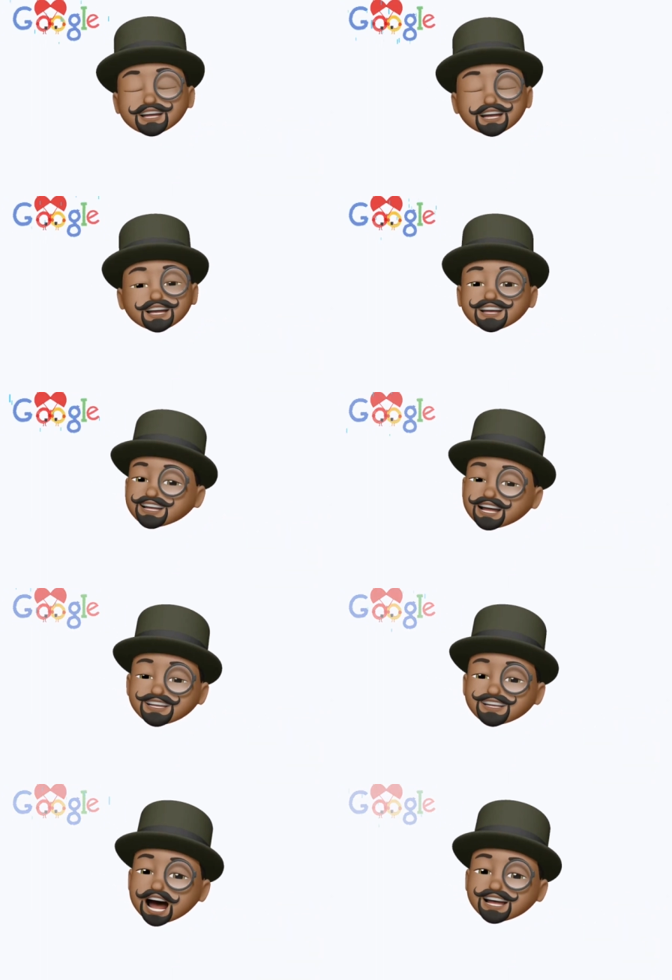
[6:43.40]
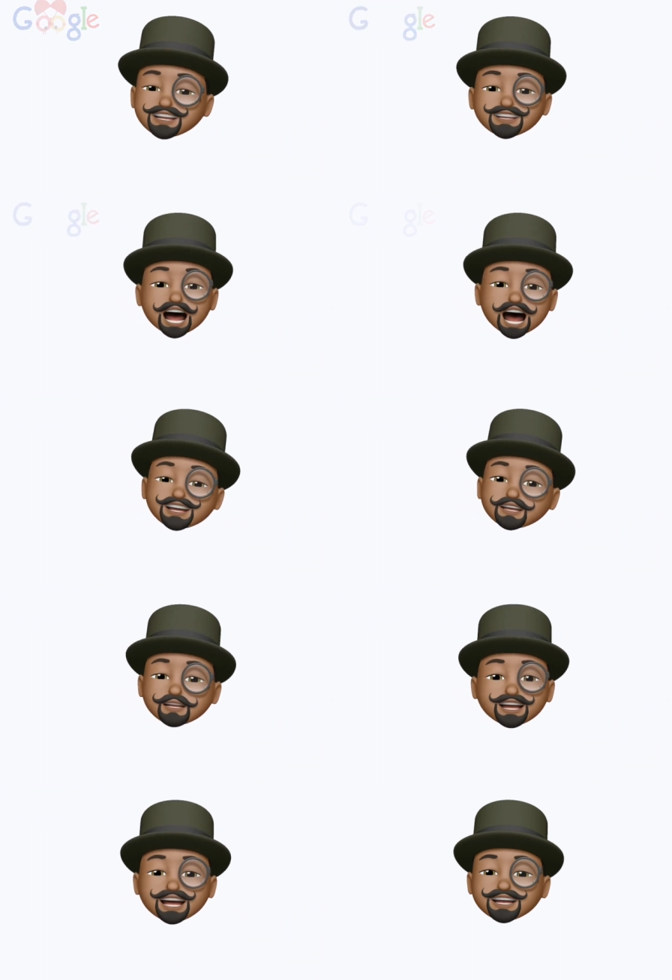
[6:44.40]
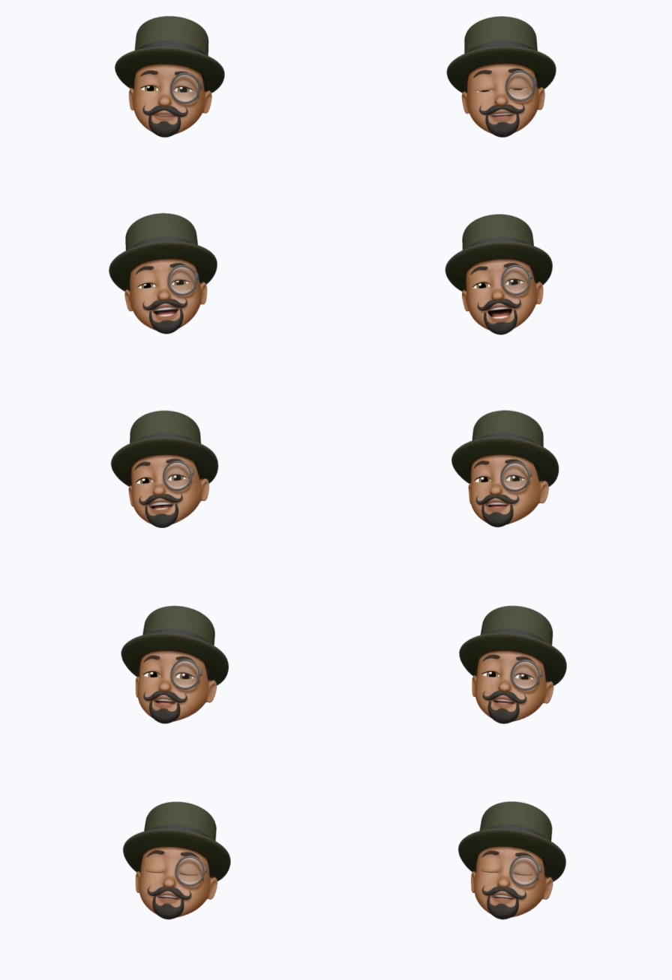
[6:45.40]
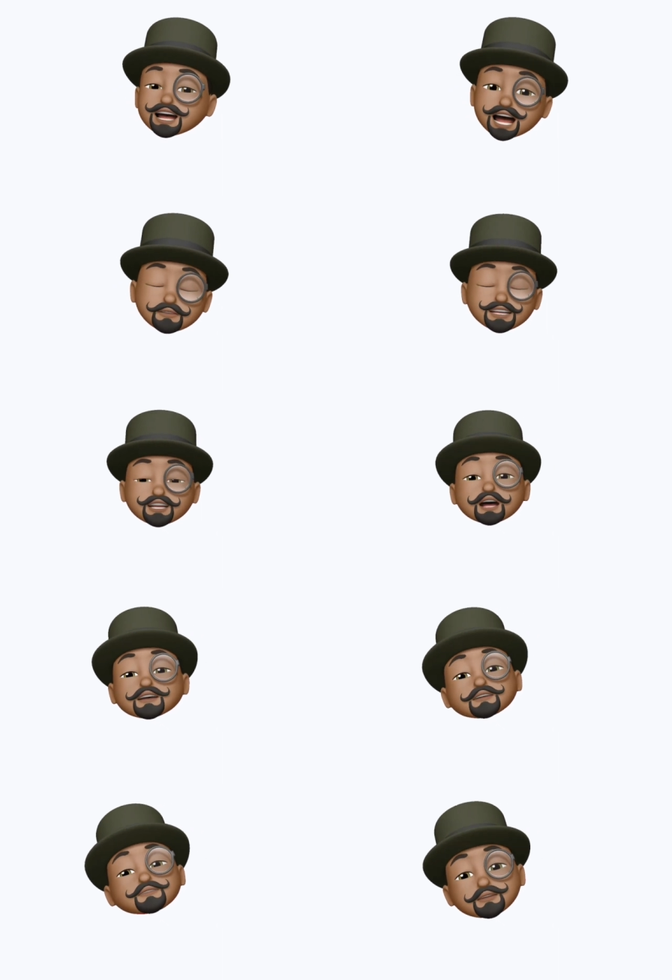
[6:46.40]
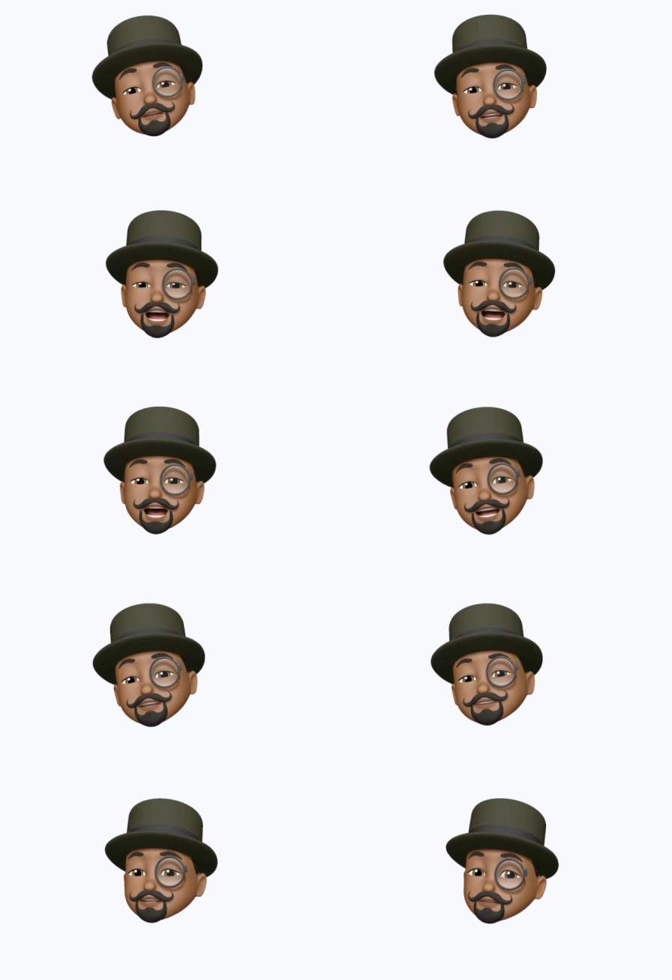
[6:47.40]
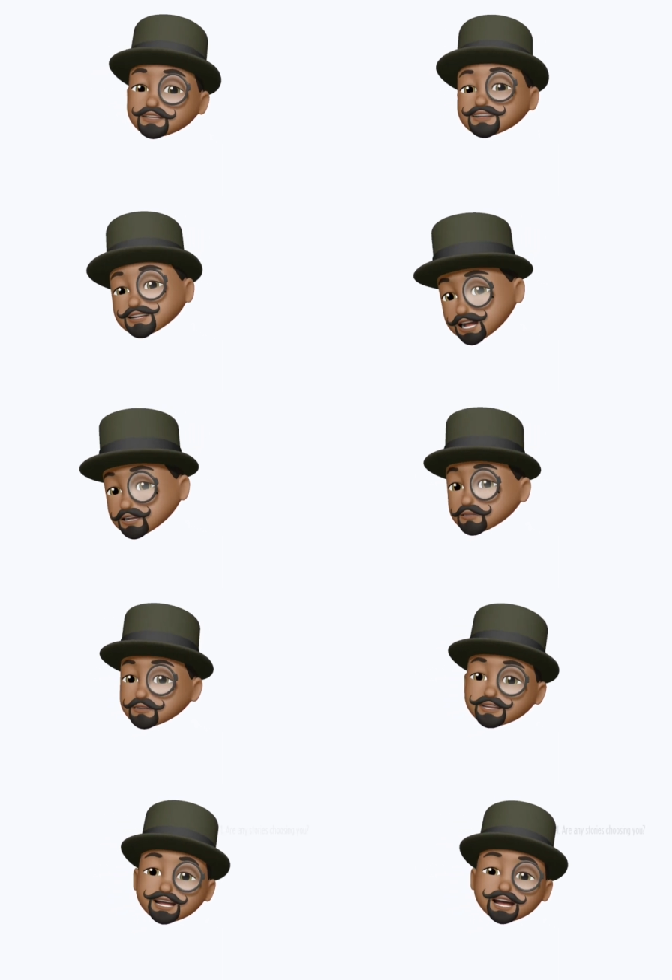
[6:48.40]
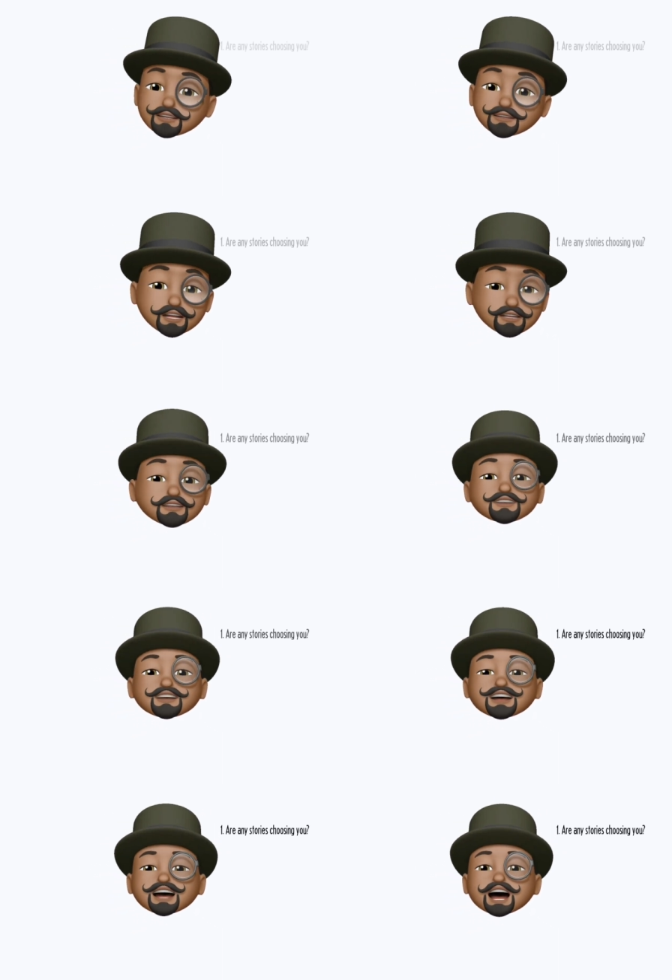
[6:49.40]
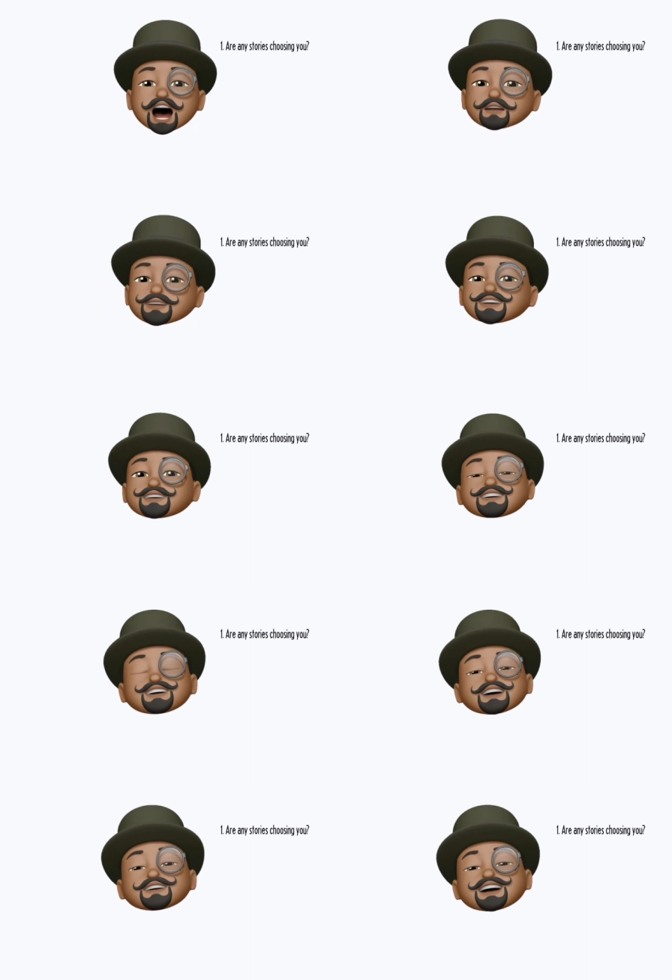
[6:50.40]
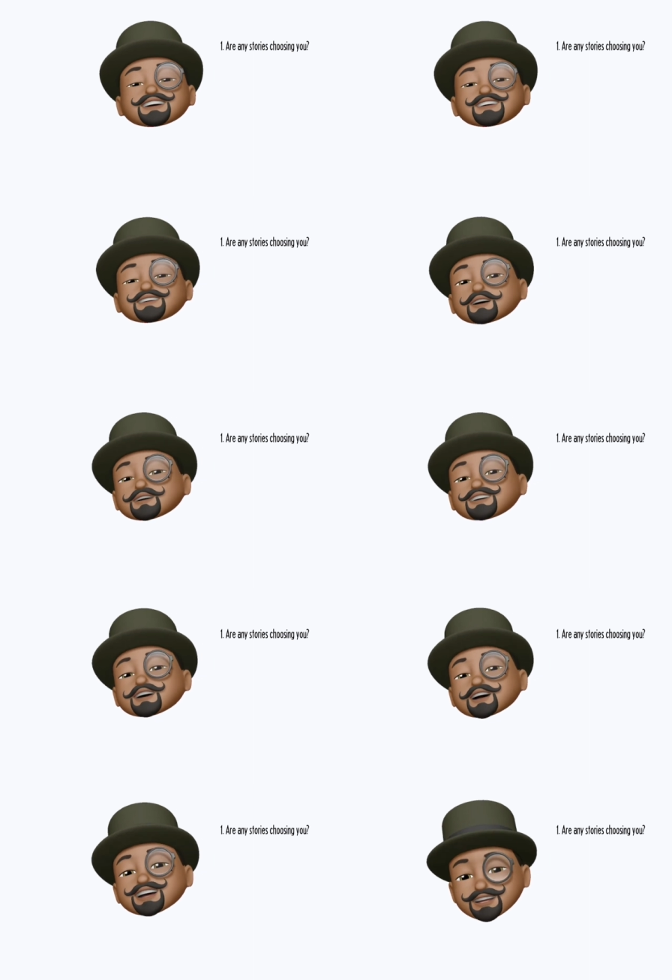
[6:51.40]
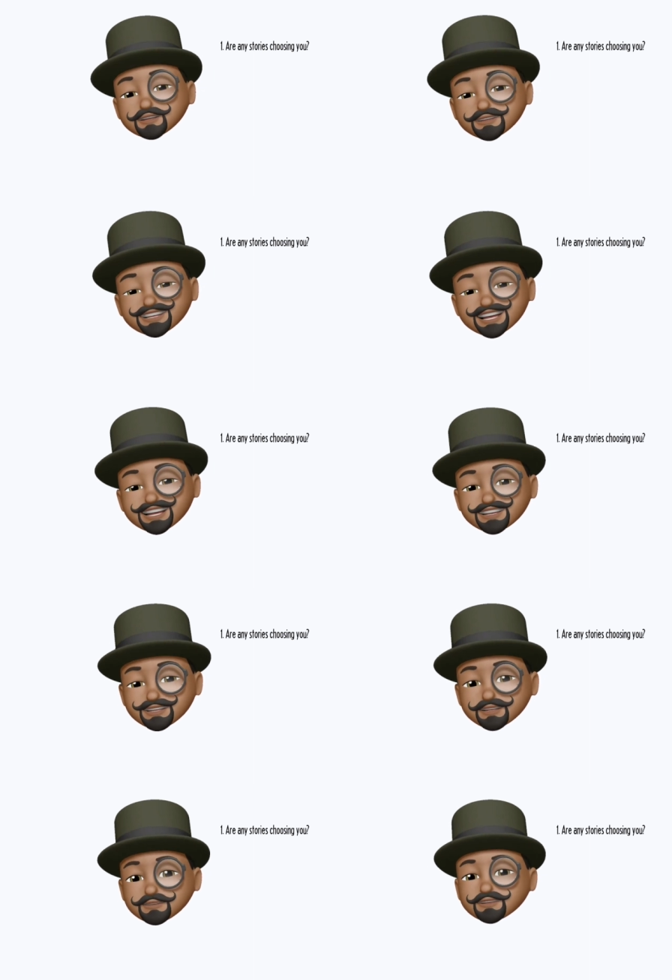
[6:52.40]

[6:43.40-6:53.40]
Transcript: Young scholars, I know it has been a long day, but you have a full day ahead of you still. First, I want you to see if any stories are choosing you.